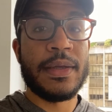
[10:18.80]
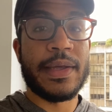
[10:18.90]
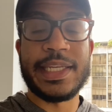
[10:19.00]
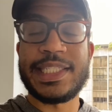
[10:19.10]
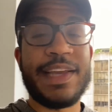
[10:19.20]

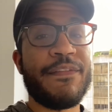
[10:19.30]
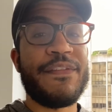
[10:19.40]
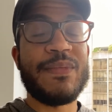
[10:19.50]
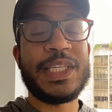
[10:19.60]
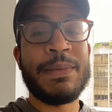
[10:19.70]
And saving
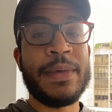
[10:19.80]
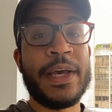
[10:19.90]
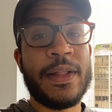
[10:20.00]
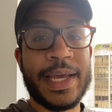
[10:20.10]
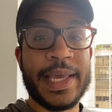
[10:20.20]
15
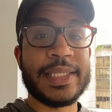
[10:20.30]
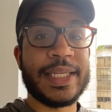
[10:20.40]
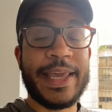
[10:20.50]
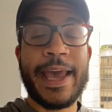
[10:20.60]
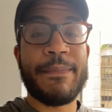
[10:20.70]
mil against the
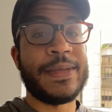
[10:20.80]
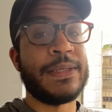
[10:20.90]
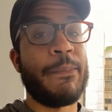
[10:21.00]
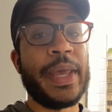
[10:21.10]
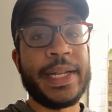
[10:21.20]
cap is a
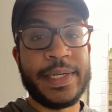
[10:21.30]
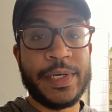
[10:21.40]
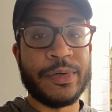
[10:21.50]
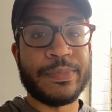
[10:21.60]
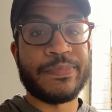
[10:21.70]
big deal.